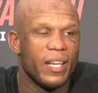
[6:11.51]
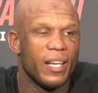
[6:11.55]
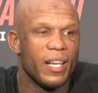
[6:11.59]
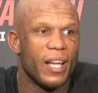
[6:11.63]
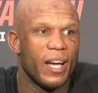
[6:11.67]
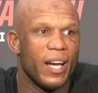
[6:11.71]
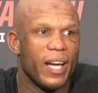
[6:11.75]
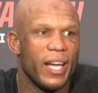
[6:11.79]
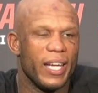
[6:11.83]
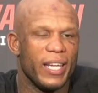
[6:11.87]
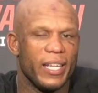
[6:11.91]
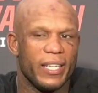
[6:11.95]

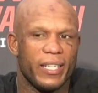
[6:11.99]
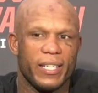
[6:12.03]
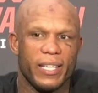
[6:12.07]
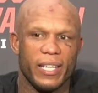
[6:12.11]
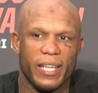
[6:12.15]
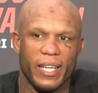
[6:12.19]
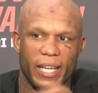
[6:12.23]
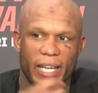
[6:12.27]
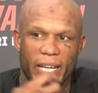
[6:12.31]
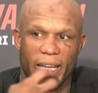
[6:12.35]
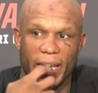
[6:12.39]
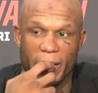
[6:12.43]

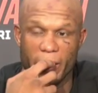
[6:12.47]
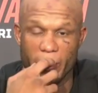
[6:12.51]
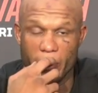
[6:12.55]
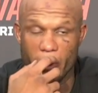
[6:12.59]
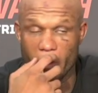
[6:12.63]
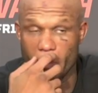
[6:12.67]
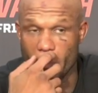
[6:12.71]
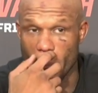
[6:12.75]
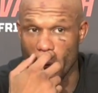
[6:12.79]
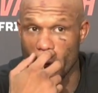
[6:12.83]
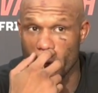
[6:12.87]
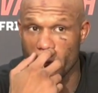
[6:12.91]
Like, he had a
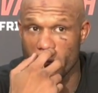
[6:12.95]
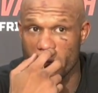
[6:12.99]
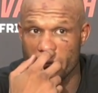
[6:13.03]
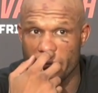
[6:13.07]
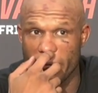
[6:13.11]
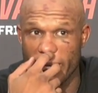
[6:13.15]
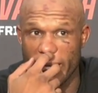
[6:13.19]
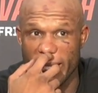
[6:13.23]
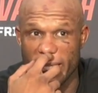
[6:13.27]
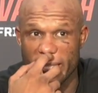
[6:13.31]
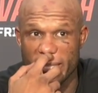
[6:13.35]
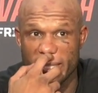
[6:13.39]
good poker
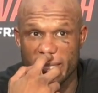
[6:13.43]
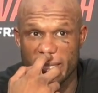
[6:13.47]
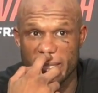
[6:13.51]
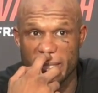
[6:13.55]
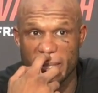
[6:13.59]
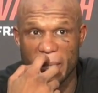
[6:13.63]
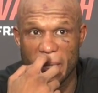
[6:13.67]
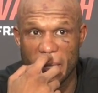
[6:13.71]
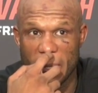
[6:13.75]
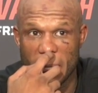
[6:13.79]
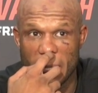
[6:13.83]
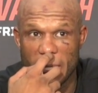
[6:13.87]

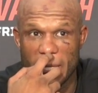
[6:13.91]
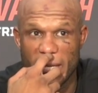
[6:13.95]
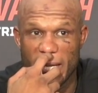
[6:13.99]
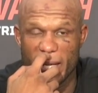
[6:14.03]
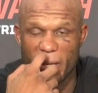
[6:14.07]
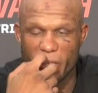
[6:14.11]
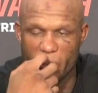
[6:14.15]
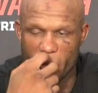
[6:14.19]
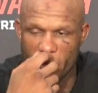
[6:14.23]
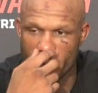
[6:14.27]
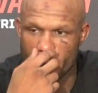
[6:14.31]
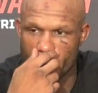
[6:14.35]
face. He
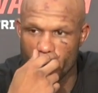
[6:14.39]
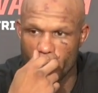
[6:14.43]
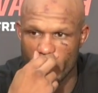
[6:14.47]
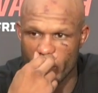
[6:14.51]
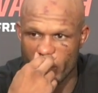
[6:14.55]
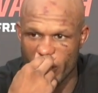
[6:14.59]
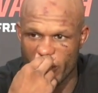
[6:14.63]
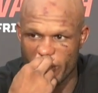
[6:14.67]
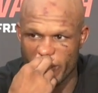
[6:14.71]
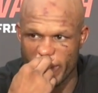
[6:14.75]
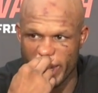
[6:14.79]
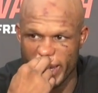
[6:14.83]
had a good
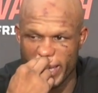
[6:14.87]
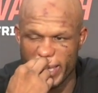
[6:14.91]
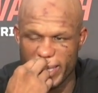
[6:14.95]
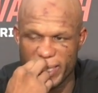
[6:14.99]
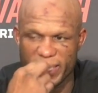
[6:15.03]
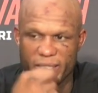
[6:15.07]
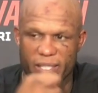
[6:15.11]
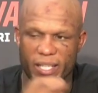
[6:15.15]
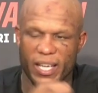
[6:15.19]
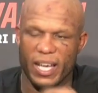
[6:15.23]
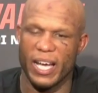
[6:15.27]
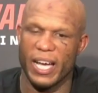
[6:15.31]
poker
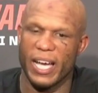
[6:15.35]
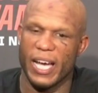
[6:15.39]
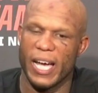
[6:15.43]
face.